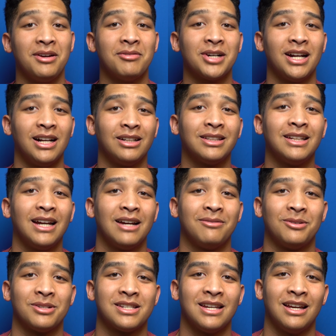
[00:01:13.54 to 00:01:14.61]
ever held the
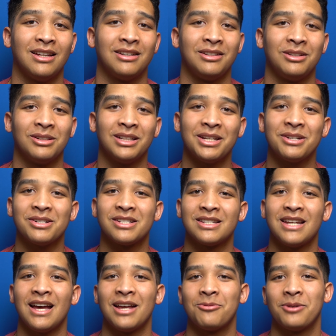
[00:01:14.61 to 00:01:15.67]
iPhone X, you'll
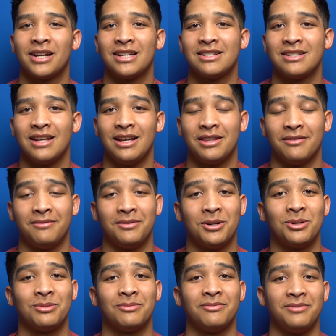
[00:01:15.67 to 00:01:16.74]
understand when I say the
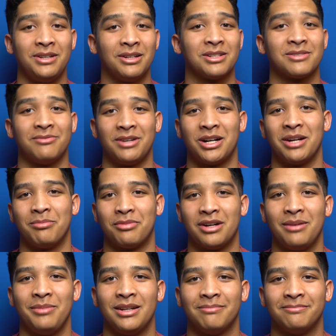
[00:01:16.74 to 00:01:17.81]
phone feels very
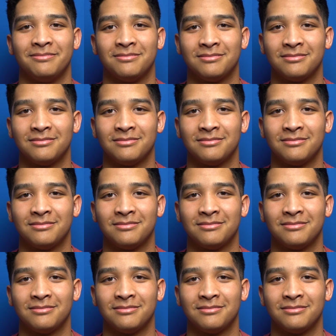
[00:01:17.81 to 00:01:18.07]
premium.